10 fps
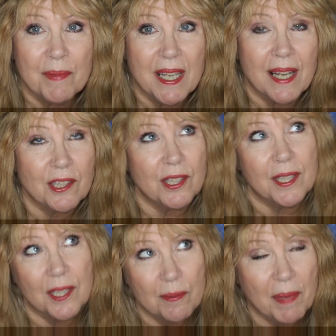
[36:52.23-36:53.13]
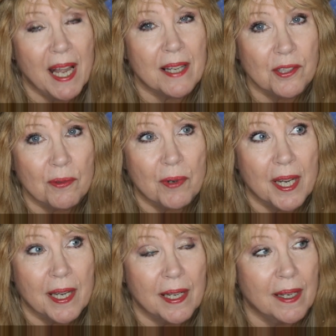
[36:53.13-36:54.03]
He actually did pass
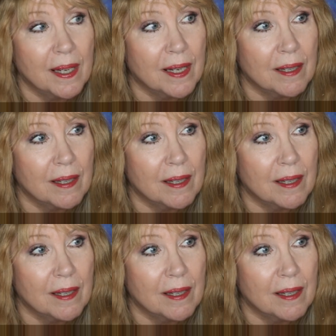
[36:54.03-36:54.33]
away